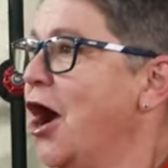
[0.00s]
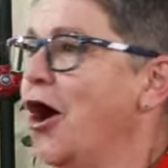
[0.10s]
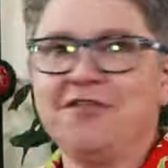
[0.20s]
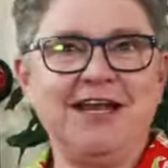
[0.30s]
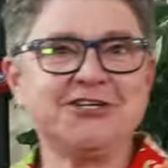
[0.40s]

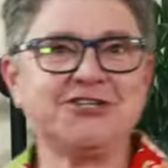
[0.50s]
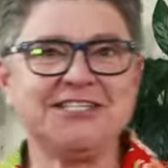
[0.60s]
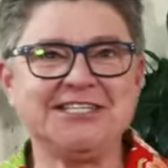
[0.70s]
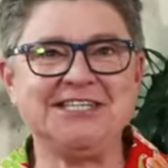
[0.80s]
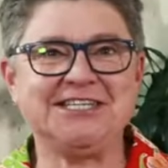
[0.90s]
The
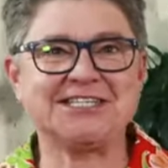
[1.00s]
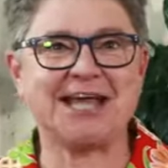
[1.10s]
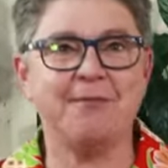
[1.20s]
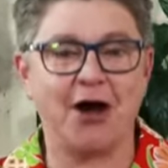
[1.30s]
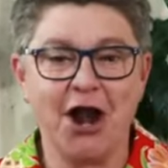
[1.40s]
electricity's just
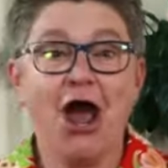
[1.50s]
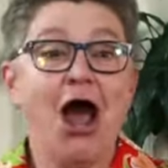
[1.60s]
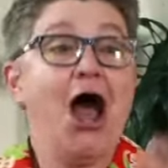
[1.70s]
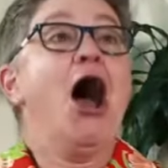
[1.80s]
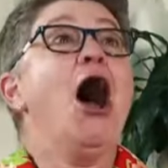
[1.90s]
come on.
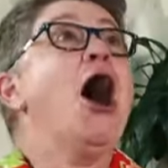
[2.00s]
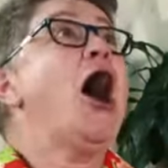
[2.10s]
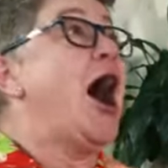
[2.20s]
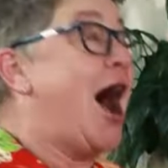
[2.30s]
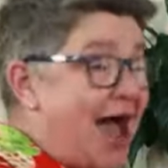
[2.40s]

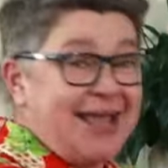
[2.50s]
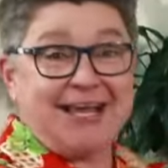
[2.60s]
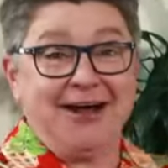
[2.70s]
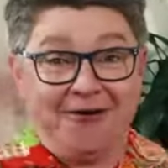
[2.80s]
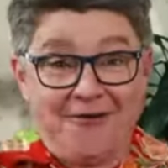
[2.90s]
Hi,
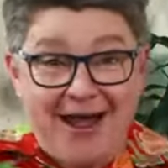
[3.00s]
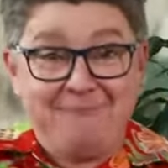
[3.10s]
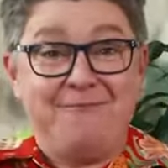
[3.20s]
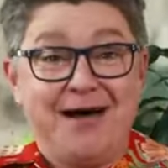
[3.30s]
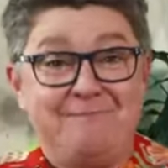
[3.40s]

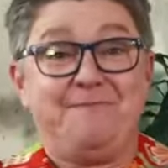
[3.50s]
caramba,